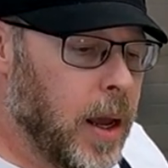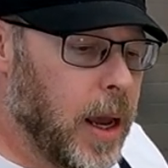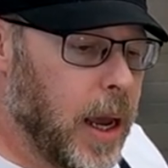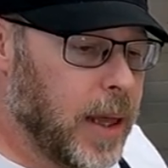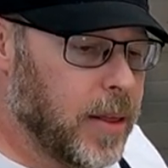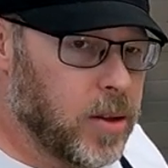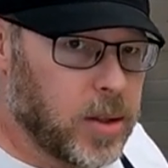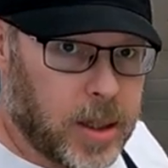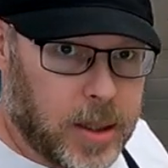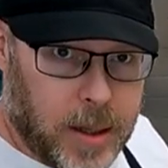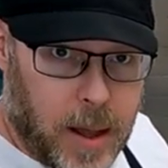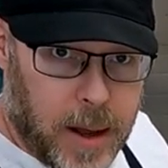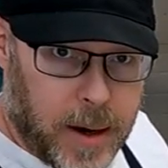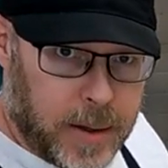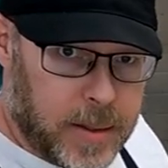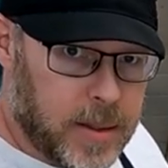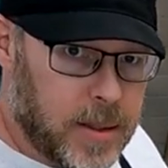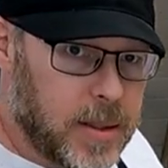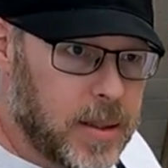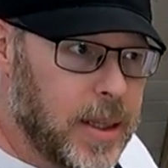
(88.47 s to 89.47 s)
and there's a lot
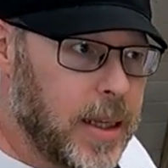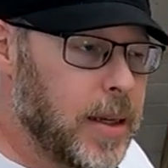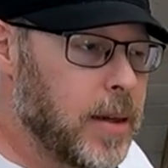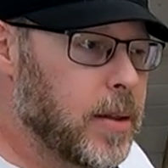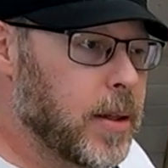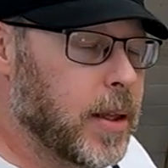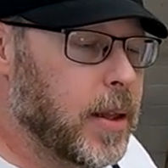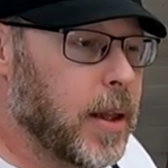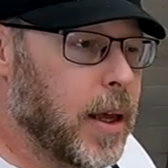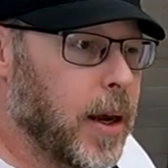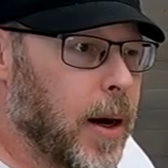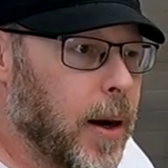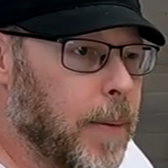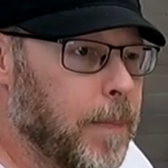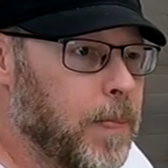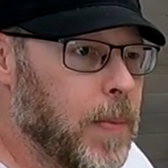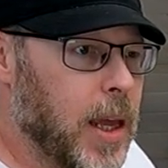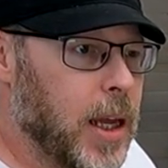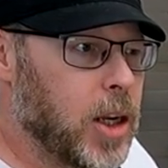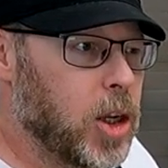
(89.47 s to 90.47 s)
of steel in there,
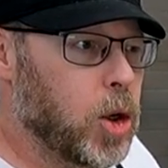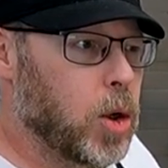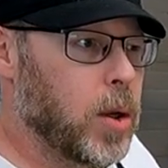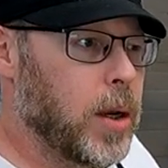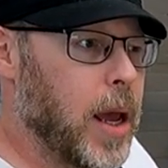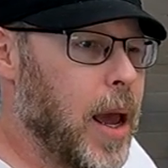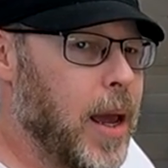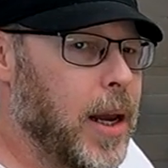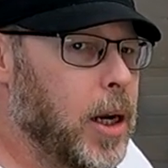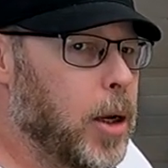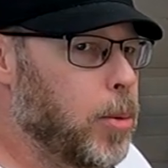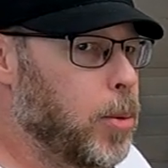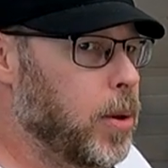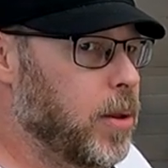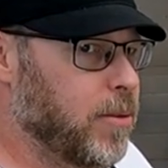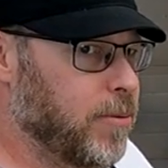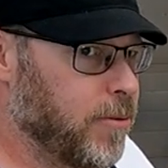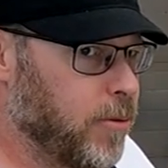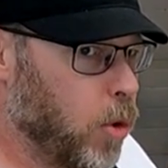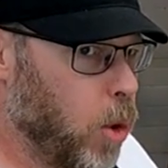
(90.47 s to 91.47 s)
and you could end up
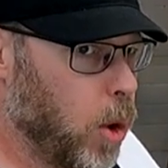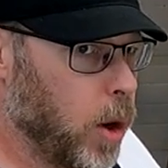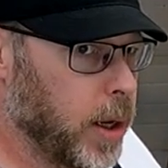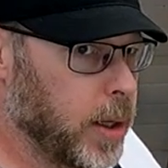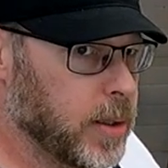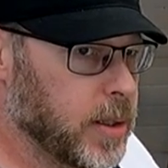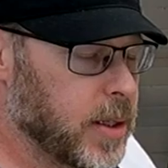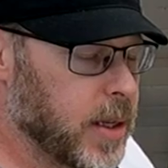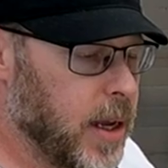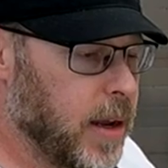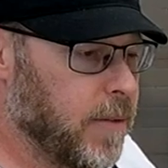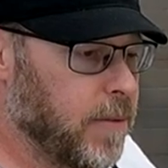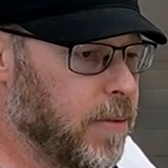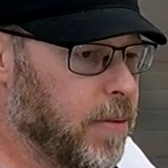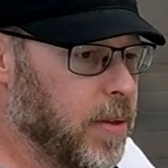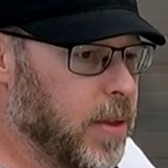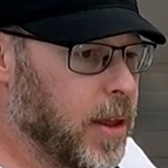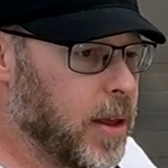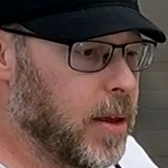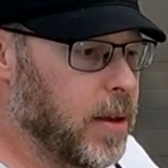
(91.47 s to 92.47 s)
with voids if
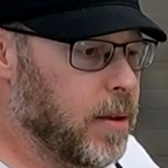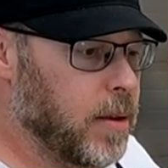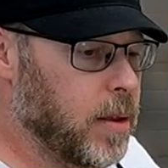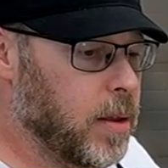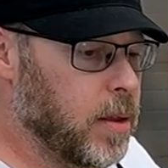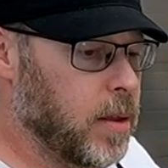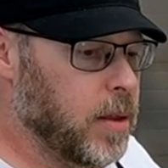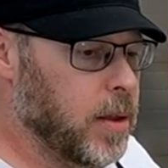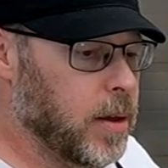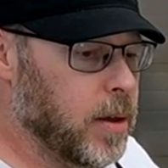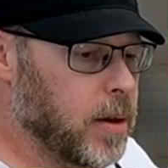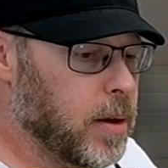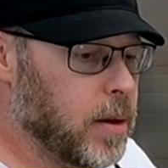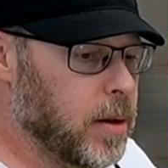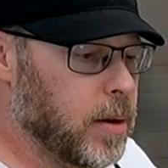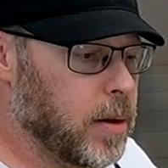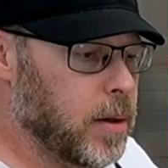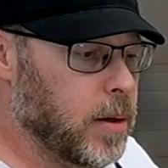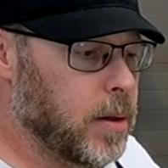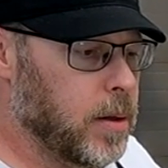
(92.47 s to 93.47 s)

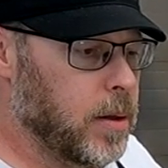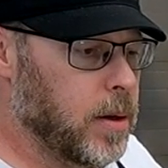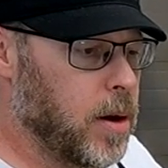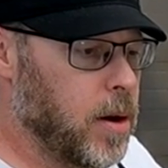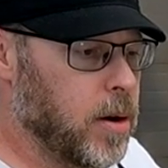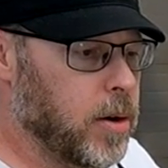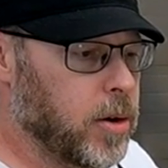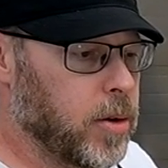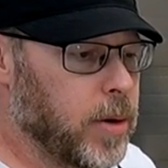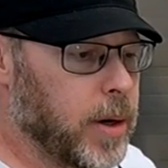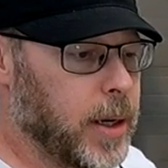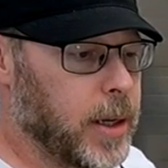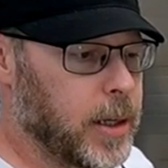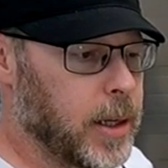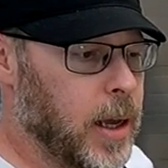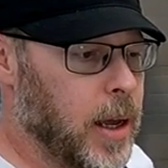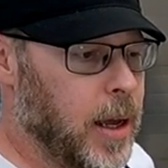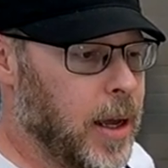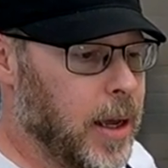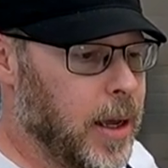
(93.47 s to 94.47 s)
the concrete
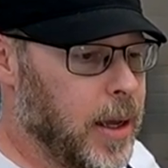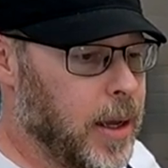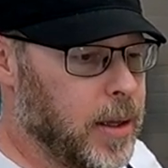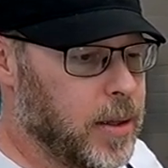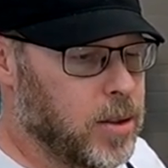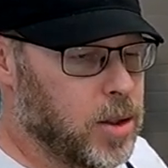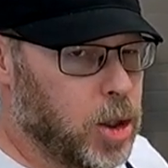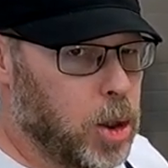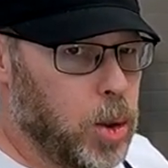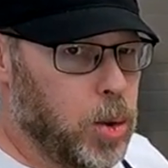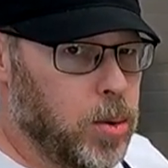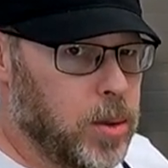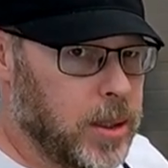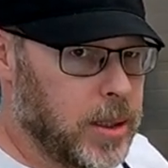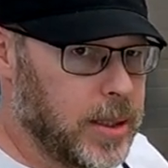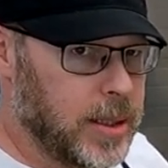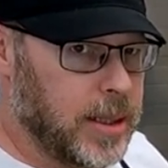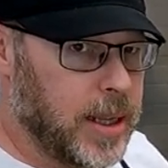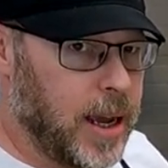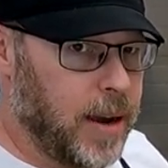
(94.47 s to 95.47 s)
is too
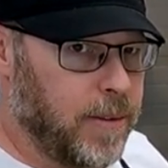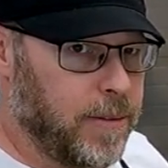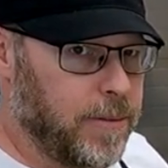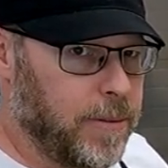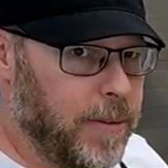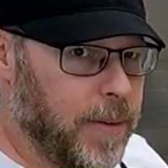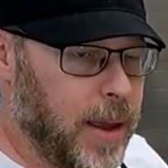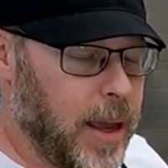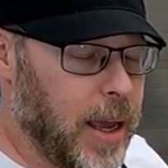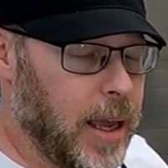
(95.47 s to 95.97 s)
stiff.